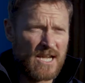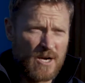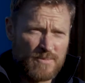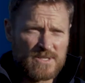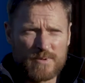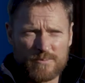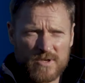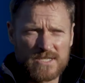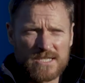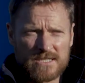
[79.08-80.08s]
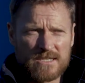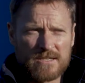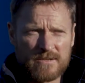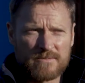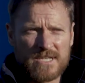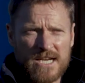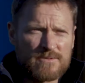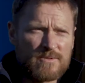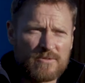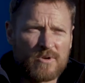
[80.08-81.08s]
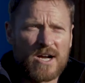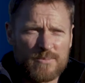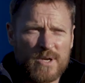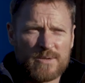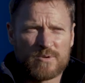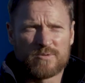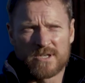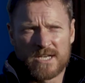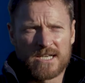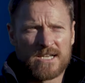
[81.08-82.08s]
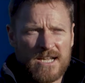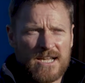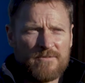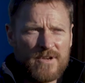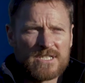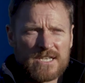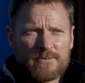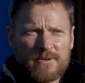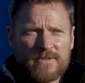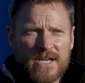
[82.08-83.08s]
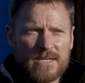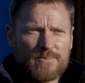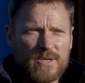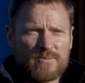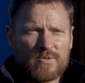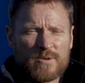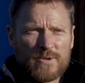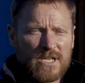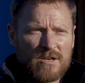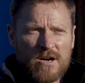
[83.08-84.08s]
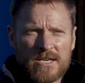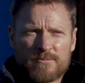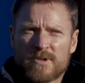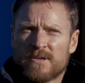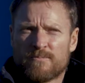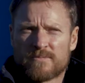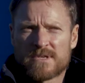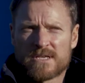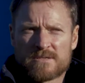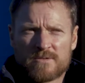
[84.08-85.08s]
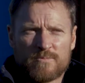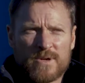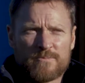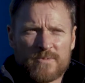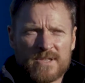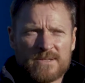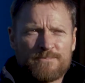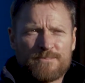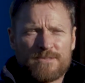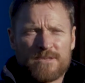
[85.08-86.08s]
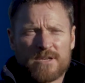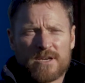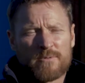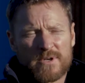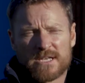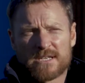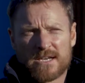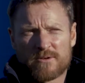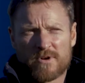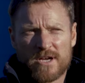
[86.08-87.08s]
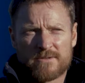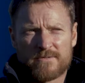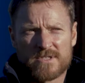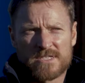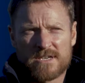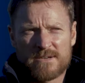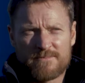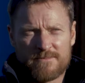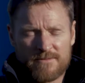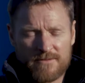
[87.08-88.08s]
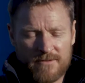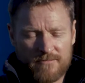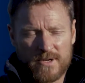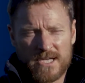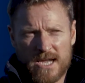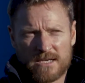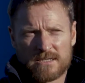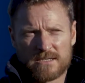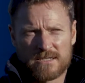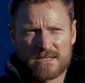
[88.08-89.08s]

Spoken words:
help us but put us into the touch with the right people, and then eventually we found the people that we aligned with and sort of went with them. Yeah, we didn't get it right the first time. If we hadn't